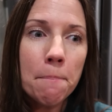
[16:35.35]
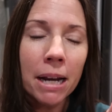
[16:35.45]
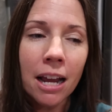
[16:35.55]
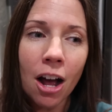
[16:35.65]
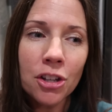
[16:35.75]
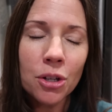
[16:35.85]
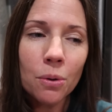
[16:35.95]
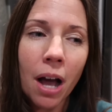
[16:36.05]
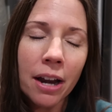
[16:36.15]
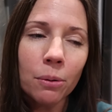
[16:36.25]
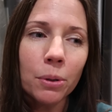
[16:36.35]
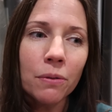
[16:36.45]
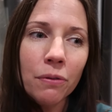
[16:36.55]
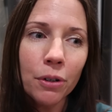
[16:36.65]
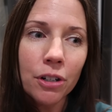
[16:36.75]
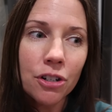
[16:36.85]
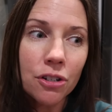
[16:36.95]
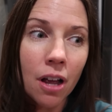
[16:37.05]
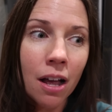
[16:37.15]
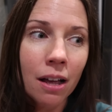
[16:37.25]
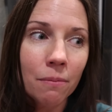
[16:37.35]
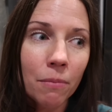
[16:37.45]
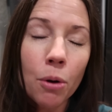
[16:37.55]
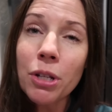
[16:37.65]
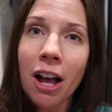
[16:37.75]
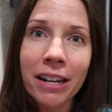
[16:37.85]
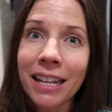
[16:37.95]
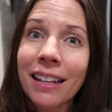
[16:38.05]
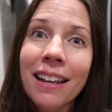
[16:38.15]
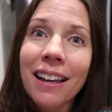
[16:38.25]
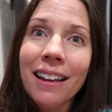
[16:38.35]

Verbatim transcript: but I also kind of rooting for um, Ohtani